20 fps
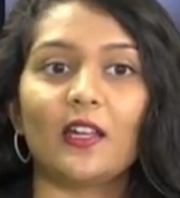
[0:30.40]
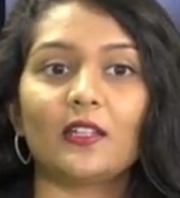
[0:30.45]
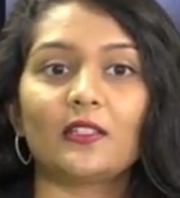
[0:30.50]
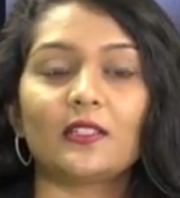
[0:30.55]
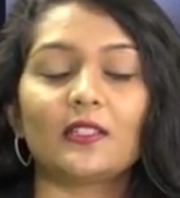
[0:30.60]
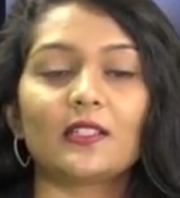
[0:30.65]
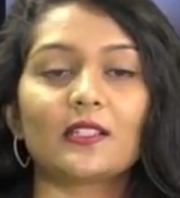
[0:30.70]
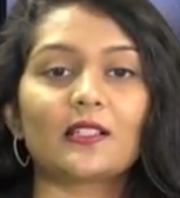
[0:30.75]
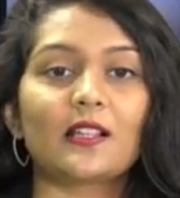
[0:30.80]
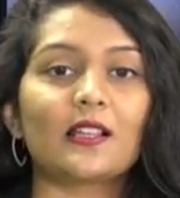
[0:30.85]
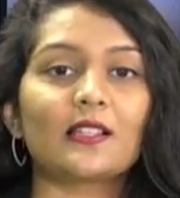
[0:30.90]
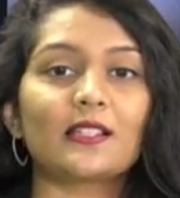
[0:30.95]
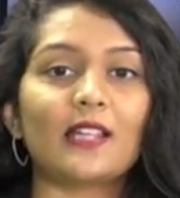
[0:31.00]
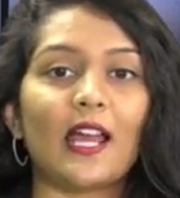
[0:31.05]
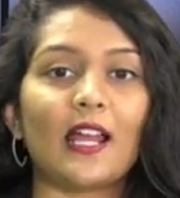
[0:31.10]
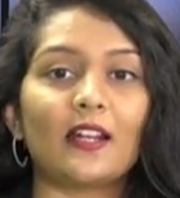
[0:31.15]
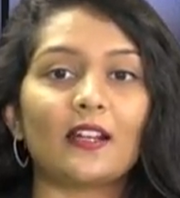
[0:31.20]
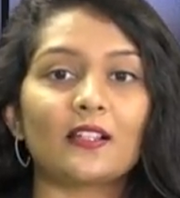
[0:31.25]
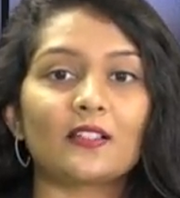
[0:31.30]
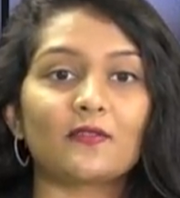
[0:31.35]
To discuss
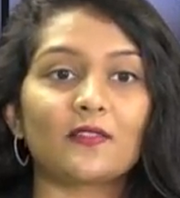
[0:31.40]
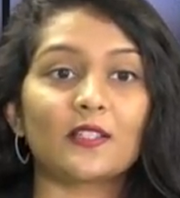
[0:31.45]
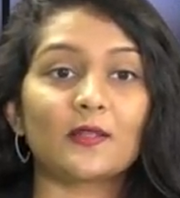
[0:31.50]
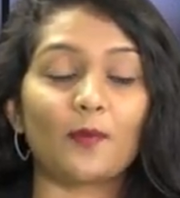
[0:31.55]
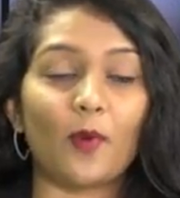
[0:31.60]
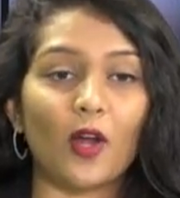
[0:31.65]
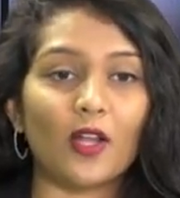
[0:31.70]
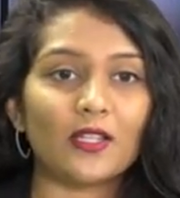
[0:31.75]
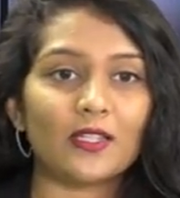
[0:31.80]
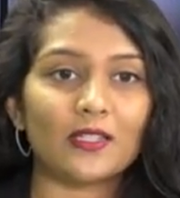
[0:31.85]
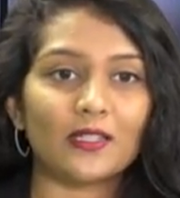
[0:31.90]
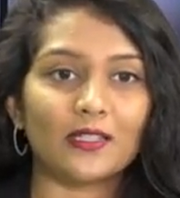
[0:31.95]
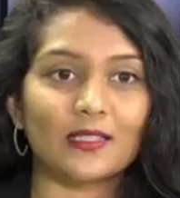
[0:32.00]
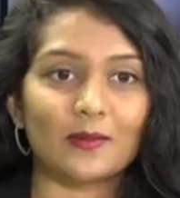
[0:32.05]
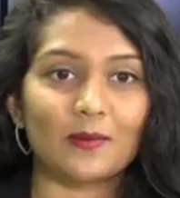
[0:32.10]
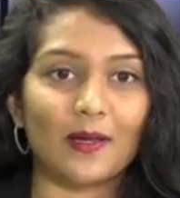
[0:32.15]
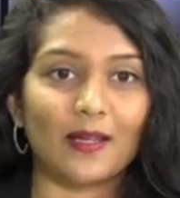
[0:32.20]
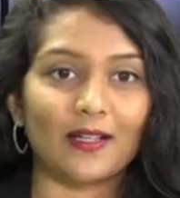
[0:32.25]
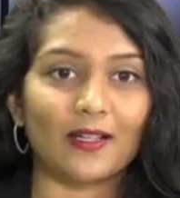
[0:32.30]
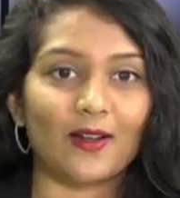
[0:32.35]
Canada's response to the
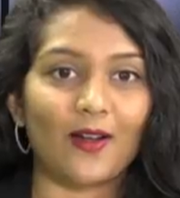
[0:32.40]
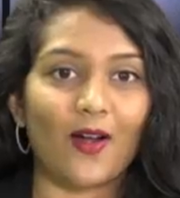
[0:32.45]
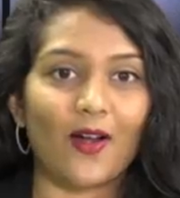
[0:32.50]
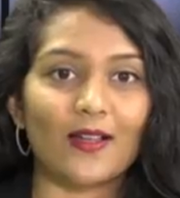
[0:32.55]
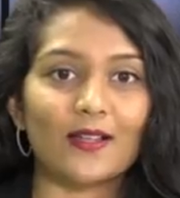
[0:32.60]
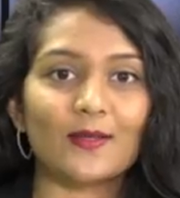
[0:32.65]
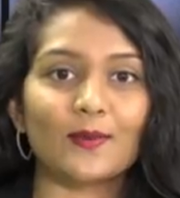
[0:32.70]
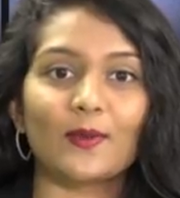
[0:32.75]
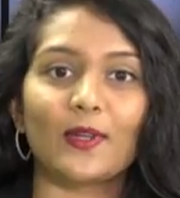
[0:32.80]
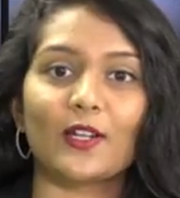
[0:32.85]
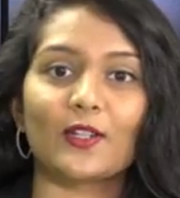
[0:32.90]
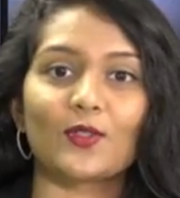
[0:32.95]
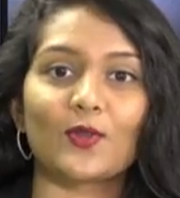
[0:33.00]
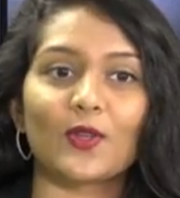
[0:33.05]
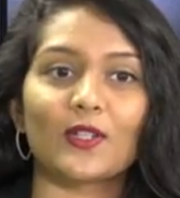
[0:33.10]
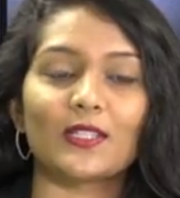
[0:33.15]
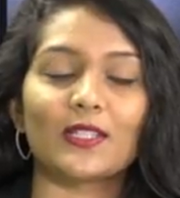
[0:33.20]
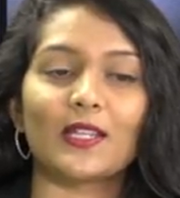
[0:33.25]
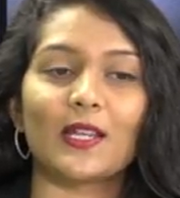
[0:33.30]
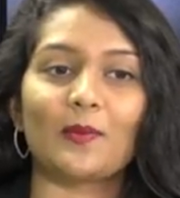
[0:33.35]
Tibetan cause, we are joined
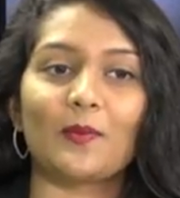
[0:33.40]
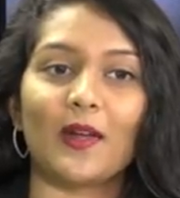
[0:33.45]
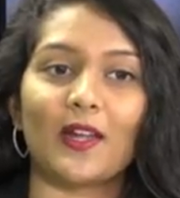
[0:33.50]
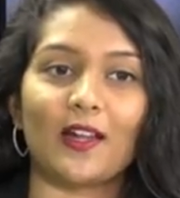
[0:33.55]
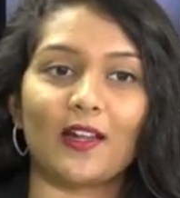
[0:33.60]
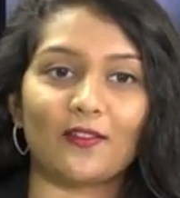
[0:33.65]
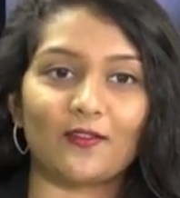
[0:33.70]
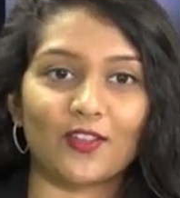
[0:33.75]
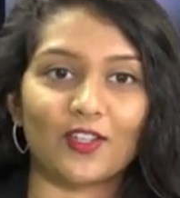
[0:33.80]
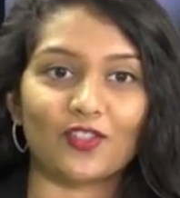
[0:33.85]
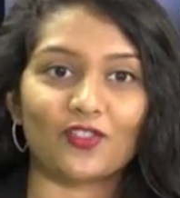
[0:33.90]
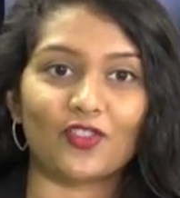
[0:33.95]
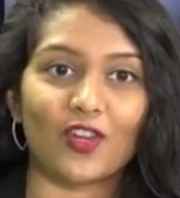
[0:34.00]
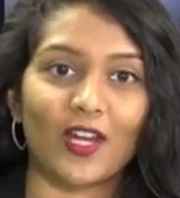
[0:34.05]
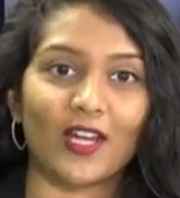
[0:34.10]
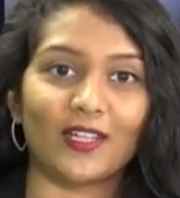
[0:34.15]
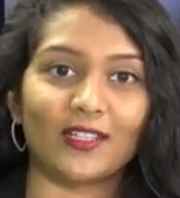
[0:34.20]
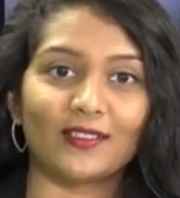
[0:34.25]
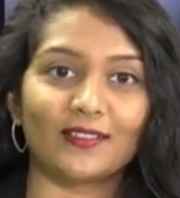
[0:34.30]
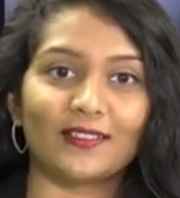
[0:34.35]
today by Anvesh
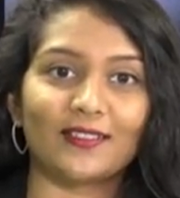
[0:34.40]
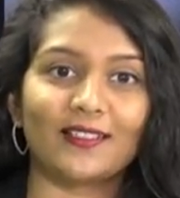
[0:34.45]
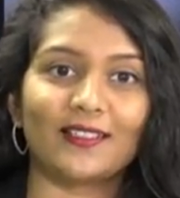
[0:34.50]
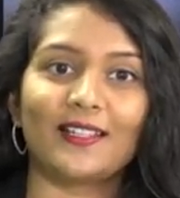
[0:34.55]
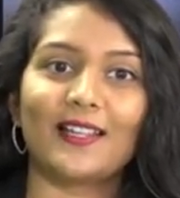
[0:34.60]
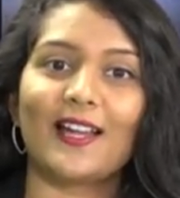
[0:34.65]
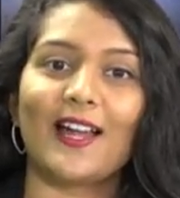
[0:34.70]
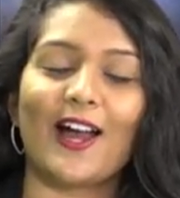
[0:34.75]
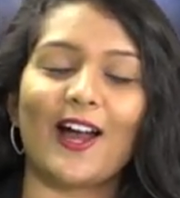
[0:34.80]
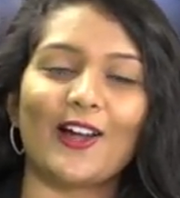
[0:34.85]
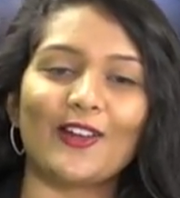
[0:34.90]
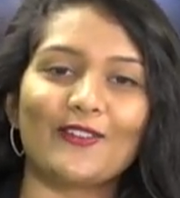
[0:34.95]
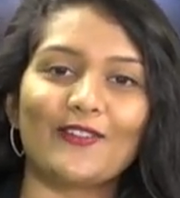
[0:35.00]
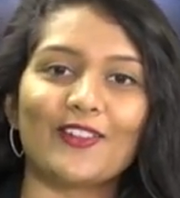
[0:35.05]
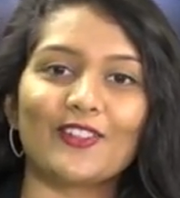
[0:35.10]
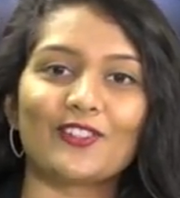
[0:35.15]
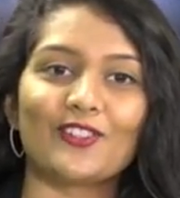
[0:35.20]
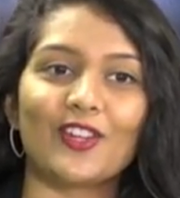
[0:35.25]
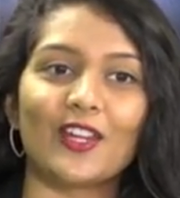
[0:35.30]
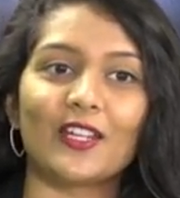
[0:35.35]
Jain.
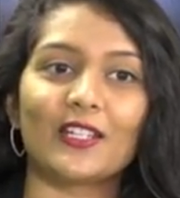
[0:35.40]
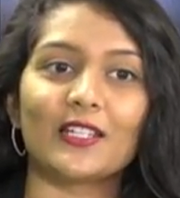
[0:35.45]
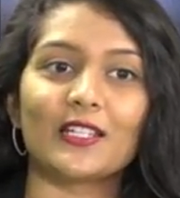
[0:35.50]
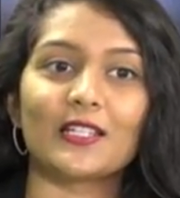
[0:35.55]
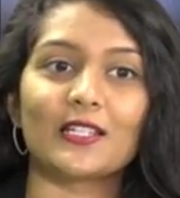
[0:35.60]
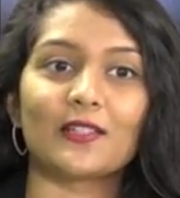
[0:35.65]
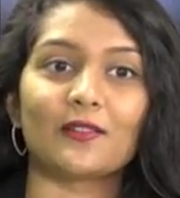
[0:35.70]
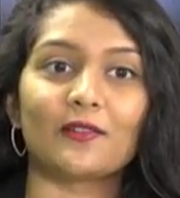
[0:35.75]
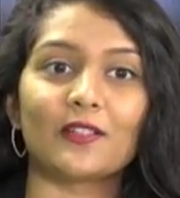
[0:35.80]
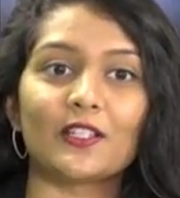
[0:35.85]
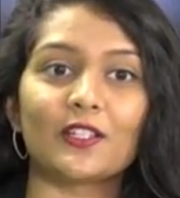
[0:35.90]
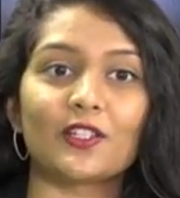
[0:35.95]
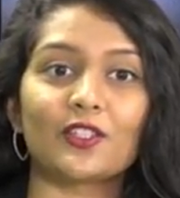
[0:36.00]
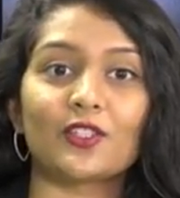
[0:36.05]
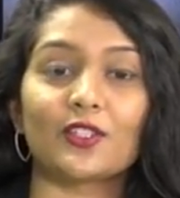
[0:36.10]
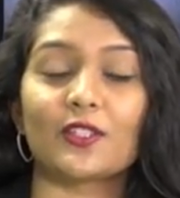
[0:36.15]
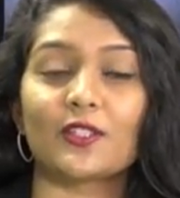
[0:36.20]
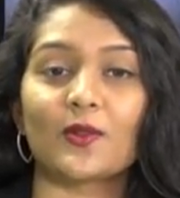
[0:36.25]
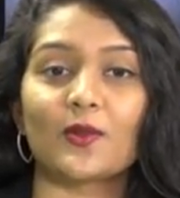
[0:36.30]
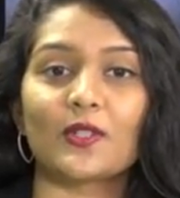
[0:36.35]
Anvesh Jain is a research
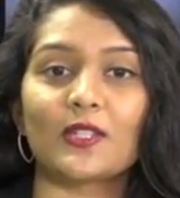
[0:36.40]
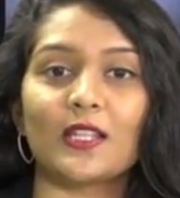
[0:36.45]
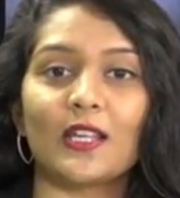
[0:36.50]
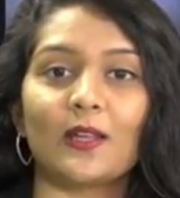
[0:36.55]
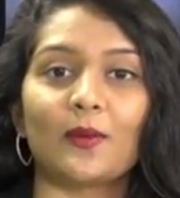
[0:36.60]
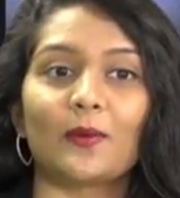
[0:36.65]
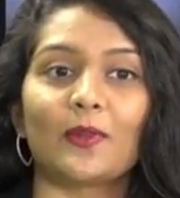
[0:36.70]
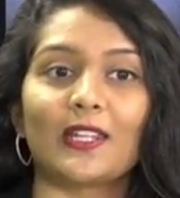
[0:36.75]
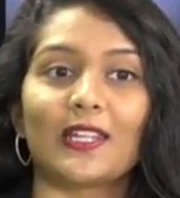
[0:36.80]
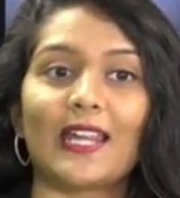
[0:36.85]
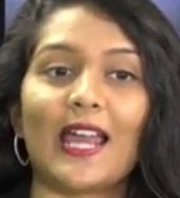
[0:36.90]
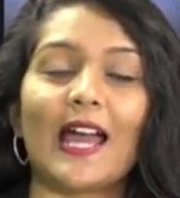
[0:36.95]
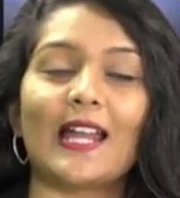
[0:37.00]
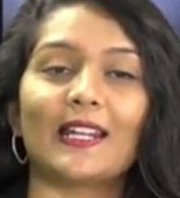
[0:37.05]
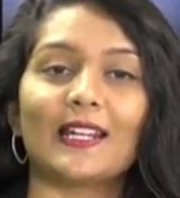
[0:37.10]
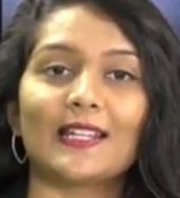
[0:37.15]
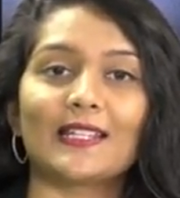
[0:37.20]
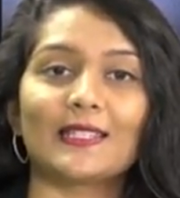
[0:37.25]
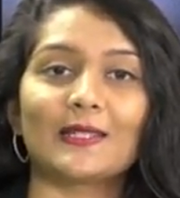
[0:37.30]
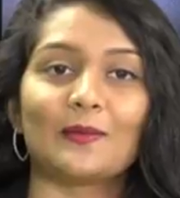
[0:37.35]
associate with the
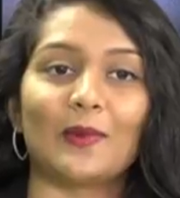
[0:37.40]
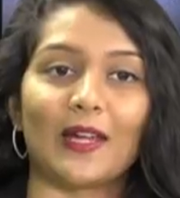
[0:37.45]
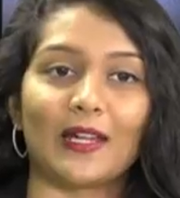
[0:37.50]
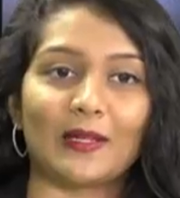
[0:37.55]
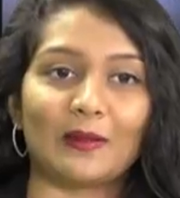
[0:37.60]
Canada Tibet